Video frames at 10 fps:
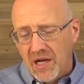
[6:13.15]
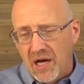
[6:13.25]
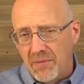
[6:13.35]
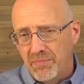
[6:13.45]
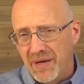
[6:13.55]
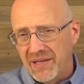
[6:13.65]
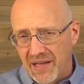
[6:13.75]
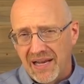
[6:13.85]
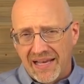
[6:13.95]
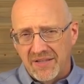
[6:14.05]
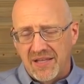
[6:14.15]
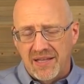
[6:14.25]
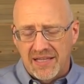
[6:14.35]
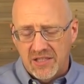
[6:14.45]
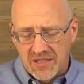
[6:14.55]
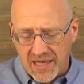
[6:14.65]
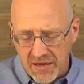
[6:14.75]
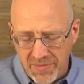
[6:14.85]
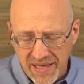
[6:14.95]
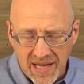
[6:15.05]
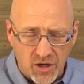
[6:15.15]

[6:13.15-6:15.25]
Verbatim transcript: Uh, but uh, like I said, it's kind of been